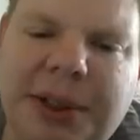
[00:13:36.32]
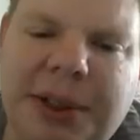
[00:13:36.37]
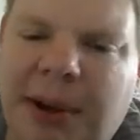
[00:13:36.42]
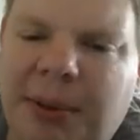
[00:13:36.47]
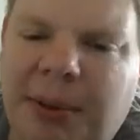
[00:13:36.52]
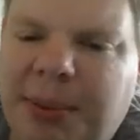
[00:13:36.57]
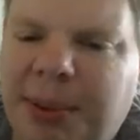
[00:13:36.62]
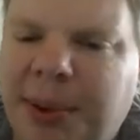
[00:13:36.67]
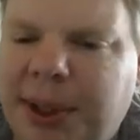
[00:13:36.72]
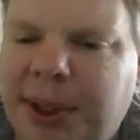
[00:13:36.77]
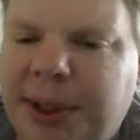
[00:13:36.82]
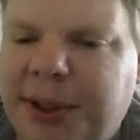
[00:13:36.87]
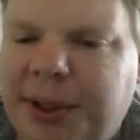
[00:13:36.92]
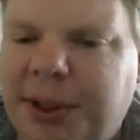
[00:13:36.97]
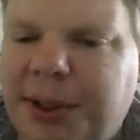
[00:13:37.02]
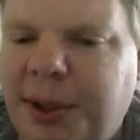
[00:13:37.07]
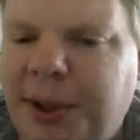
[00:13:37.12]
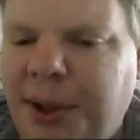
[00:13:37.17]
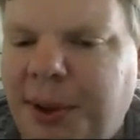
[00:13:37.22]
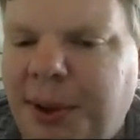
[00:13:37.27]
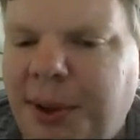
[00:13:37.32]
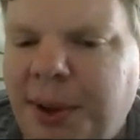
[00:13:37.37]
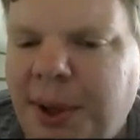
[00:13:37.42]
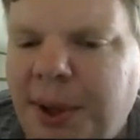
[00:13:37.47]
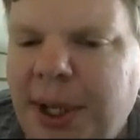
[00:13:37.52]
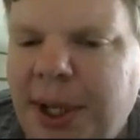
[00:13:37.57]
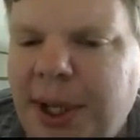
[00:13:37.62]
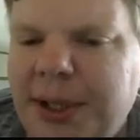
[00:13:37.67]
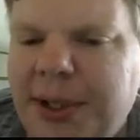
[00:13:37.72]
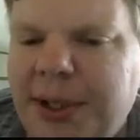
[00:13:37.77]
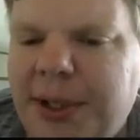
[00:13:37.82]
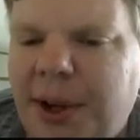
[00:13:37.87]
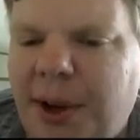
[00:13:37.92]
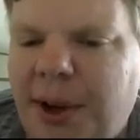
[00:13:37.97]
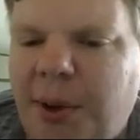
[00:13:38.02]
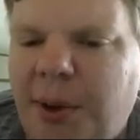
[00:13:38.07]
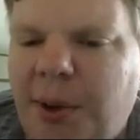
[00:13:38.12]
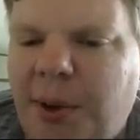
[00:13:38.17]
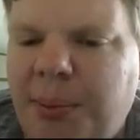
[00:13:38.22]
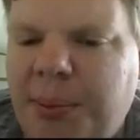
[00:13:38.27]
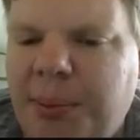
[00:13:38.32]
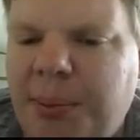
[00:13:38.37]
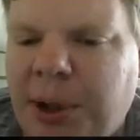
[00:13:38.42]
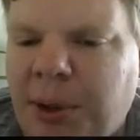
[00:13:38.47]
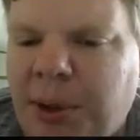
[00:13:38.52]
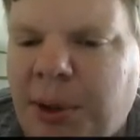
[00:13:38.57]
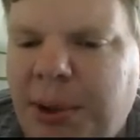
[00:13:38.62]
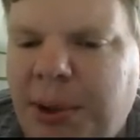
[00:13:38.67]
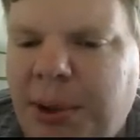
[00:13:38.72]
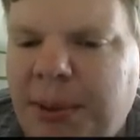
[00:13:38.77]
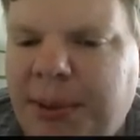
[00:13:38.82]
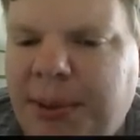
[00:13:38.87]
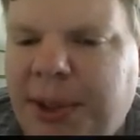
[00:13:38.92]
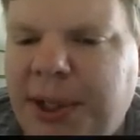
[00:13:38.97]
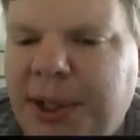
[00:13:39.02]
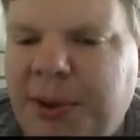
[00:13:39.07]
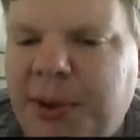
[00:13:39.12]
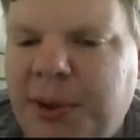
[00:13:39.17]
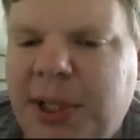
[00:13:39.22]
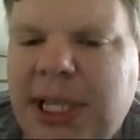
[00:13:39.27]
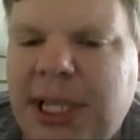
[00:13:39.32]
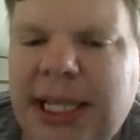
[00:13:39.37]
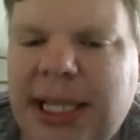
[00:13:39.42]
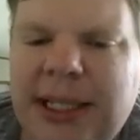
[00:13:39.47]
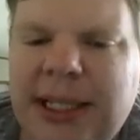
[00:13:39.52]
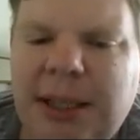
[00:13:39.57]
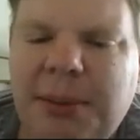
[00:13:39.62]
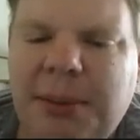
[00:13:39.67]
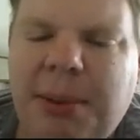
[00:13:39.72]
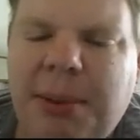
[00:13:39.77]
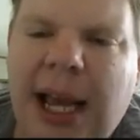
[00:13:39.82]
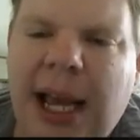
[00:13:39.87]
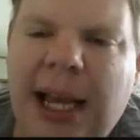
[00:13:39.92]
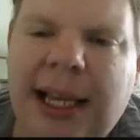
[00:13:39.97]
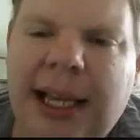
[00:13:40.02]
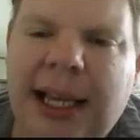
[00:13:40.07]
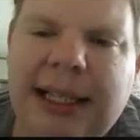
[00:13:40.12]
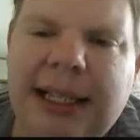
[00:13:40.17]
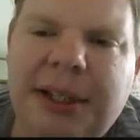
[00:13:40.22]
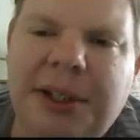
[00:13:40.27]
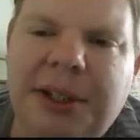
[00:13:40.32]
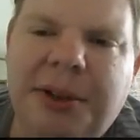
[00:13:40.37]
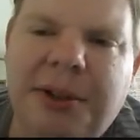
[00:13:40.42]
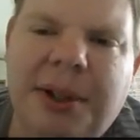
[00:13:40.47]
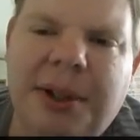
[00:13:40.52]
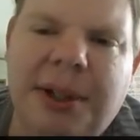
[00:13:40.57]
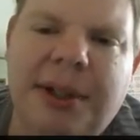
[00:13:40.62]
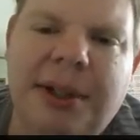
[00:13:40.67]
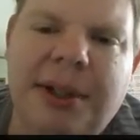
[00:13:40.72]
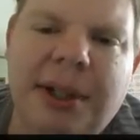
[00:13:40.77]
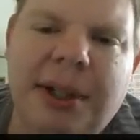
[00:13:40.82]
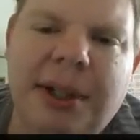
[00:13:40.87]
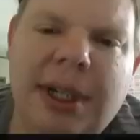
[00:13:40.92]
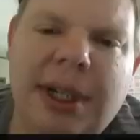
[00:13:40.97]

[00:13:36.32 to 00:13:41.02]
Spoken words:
output to you, so Mineral Pump could do 60 back, and then you could